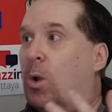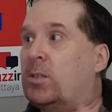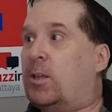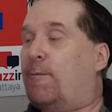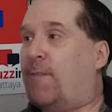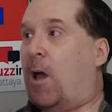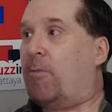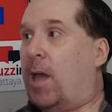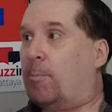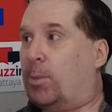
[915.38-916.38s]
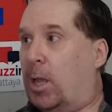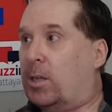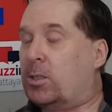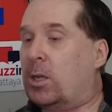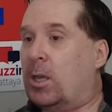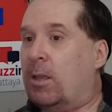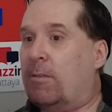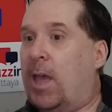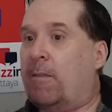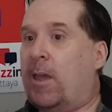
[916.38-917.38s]
Once they've found that place,
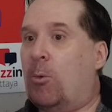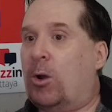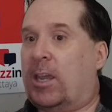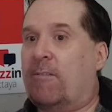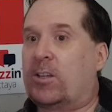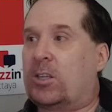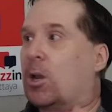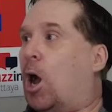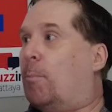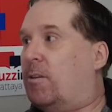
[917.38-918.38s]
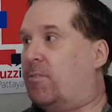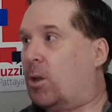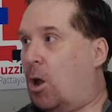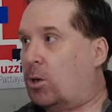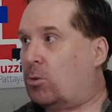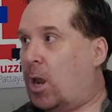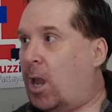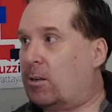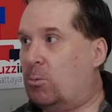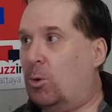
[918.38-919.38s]
then they will give us a copy of the
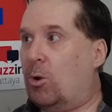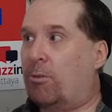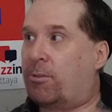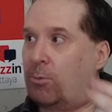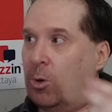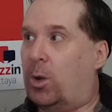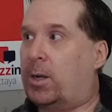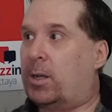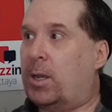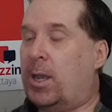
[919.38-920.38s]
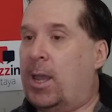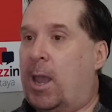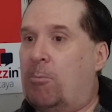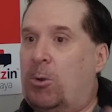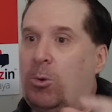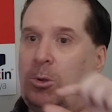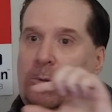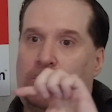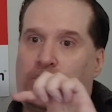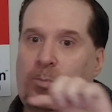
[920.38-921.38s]
contract. We'll go through it, and we
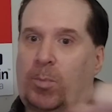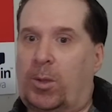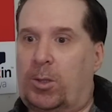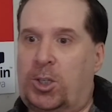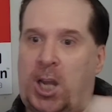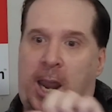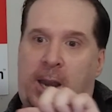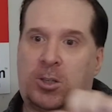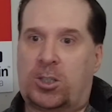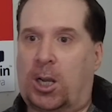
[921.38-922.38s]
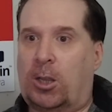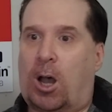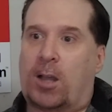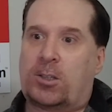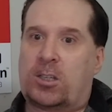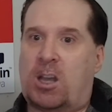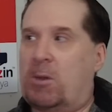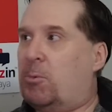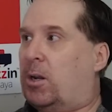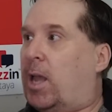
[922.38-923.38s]
will change the clauses that
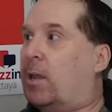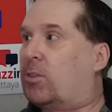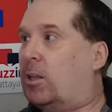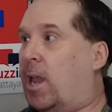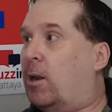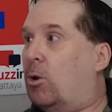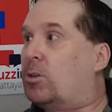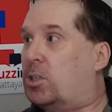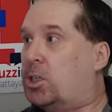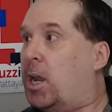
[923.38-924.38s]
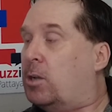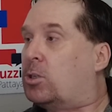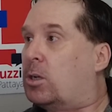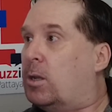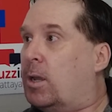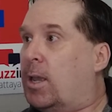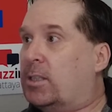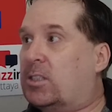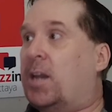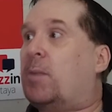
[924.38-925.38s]
we would like the landlord to change.
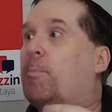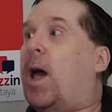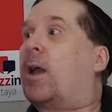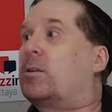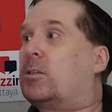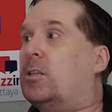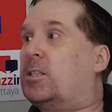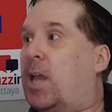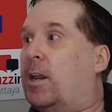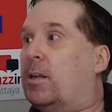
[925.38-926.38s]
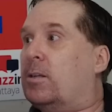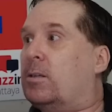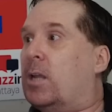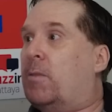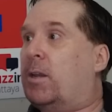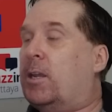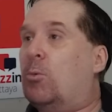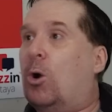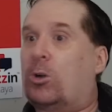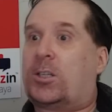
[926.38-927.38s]
Send it back to the tenant, and then he
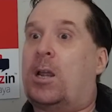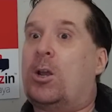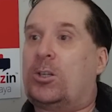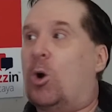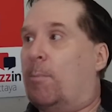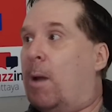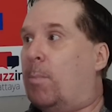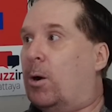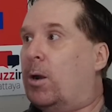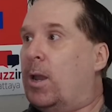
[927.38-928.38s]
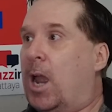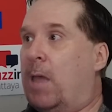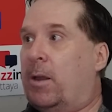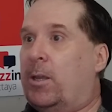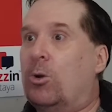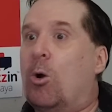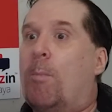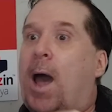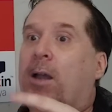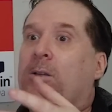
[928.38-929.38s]
will, or to our member, and then he'll go
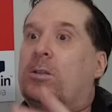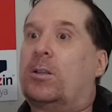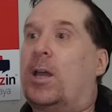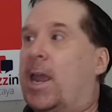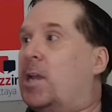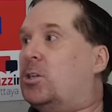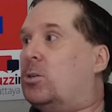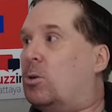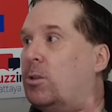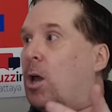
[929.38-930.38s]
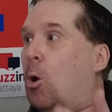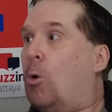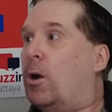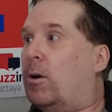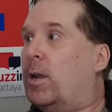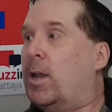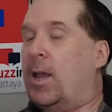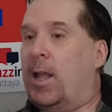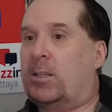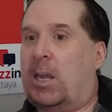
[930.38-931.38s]
back to the agent or the owner
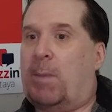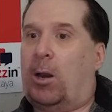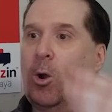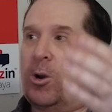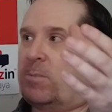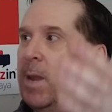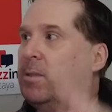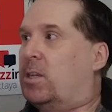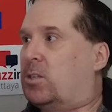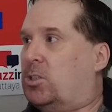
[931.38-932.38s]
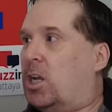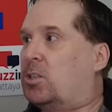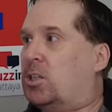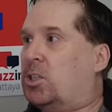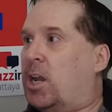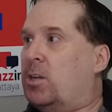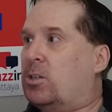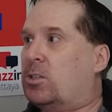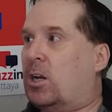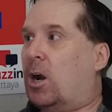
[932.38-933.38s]
and say, my lawyer's made these suggested
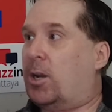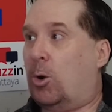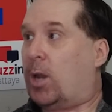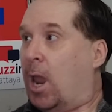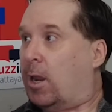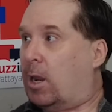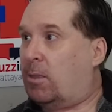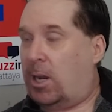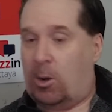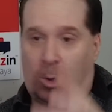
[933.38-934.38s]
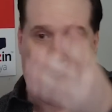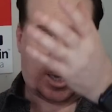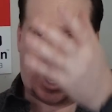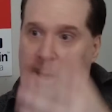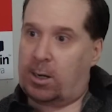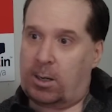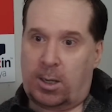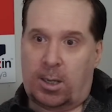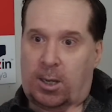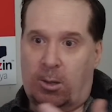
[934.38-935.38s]
changes, and are you okay? And then he will look at it.
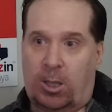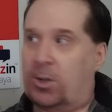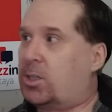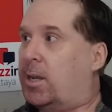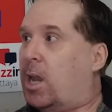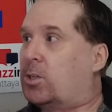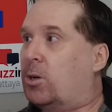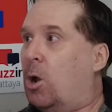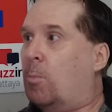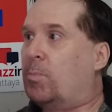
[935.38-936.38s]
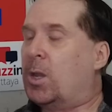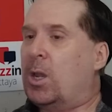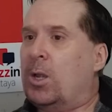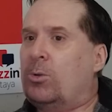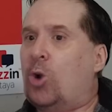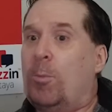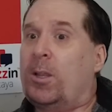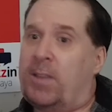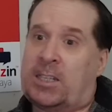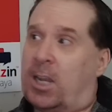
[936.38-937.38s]
He'll either say yes or no.
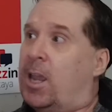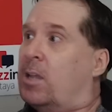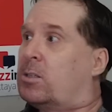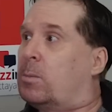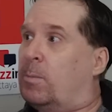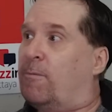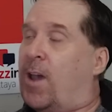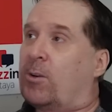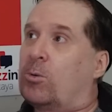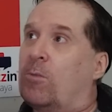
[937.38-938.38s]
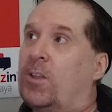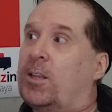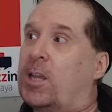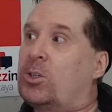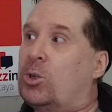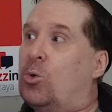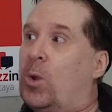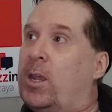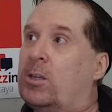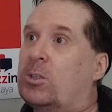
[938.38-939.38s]
Normally they say yes. In fact, over the last 2
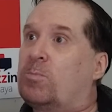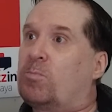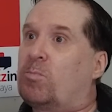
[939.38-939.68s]
weeks,